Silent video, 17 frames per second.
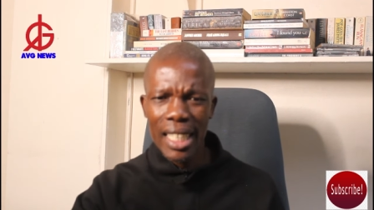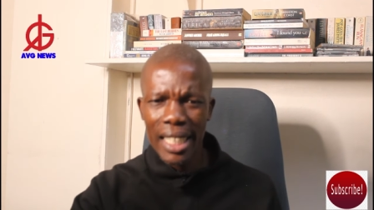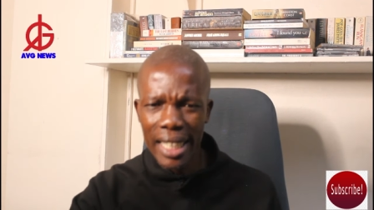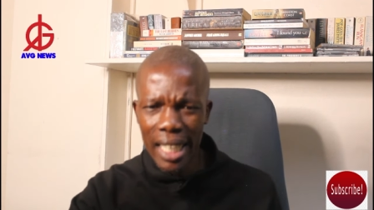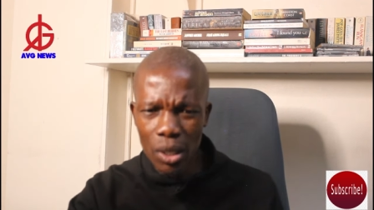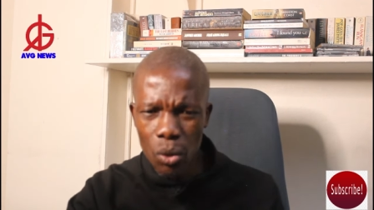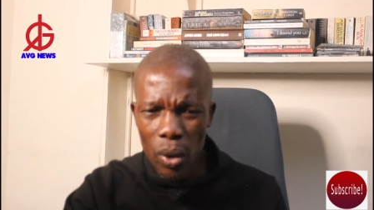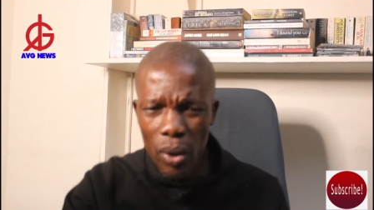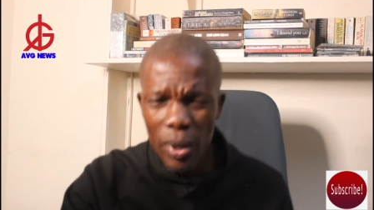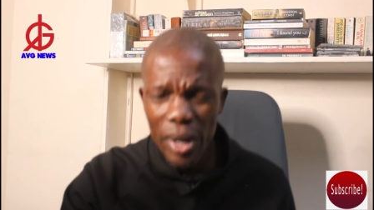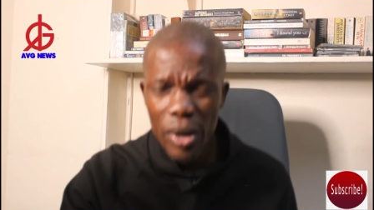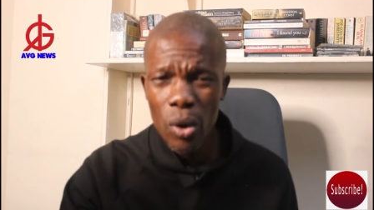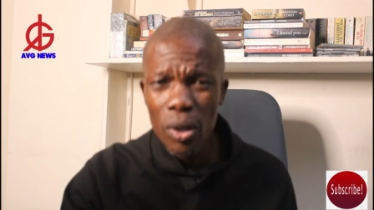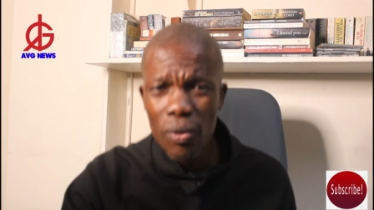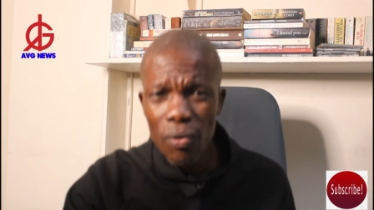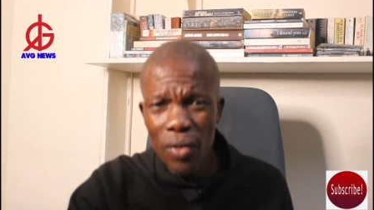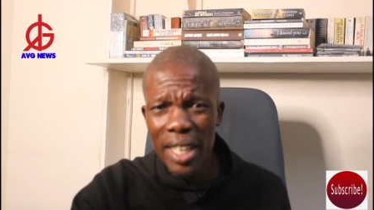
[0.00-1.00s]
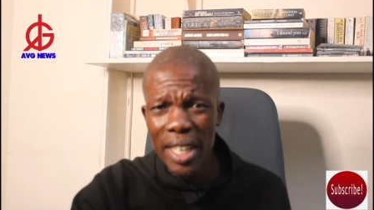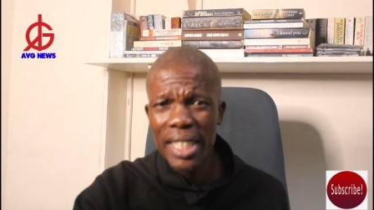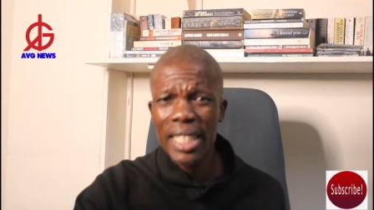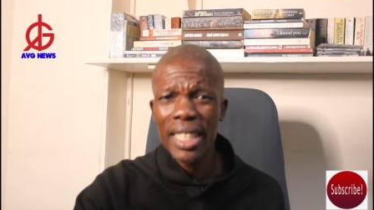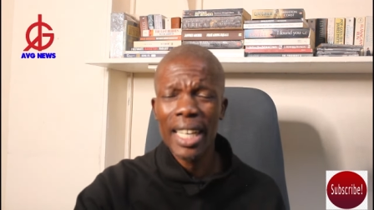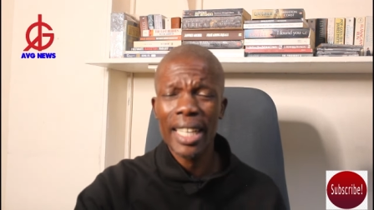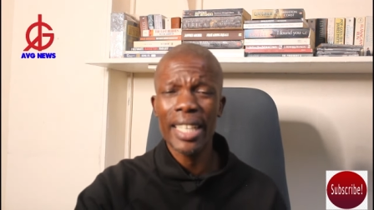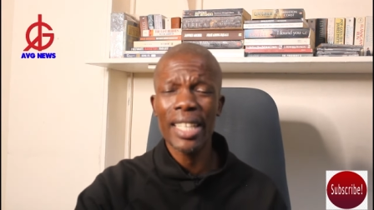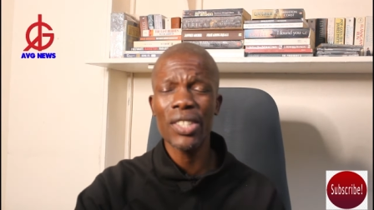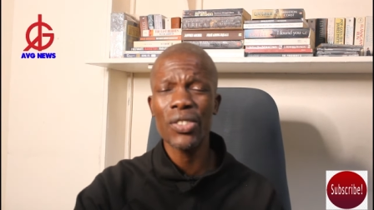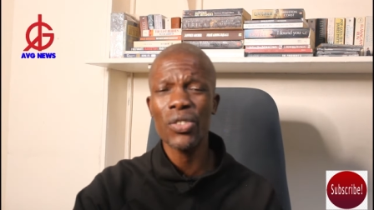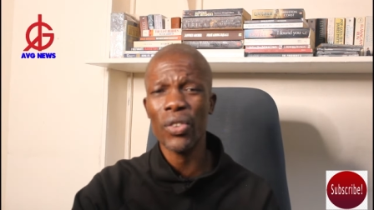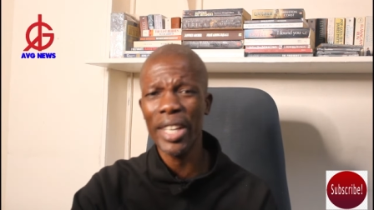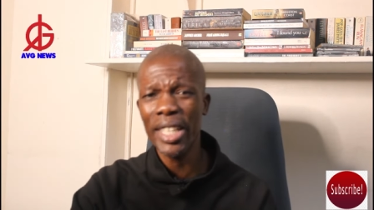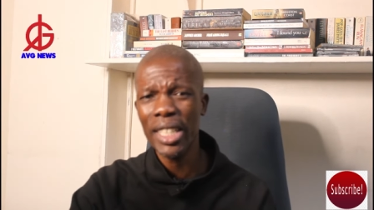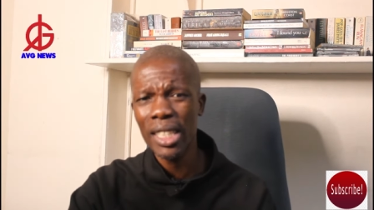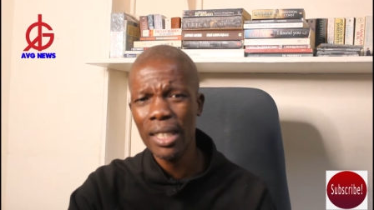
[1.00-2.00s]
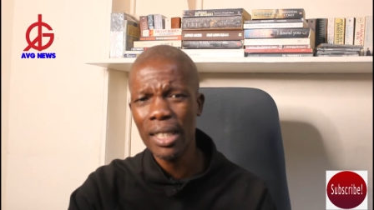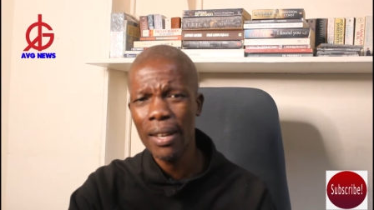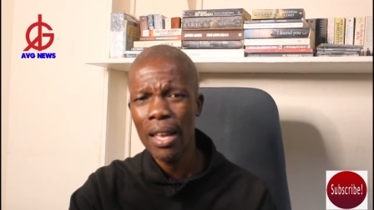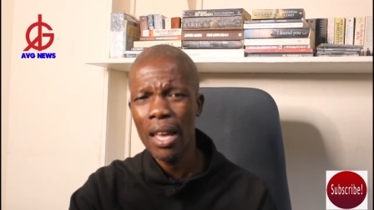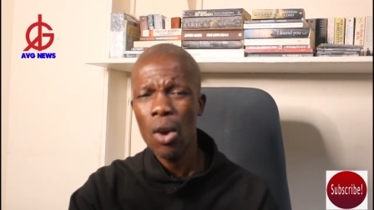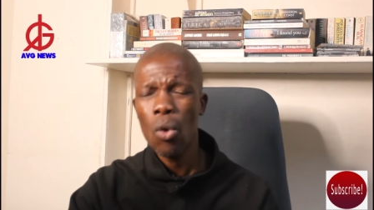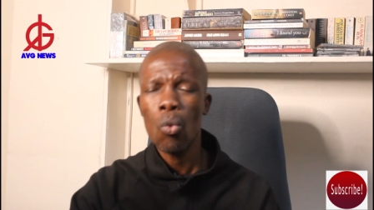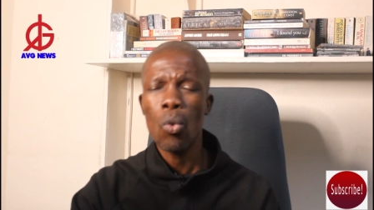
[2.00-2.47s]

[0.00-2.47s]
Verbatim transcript: that we were not fighting against race,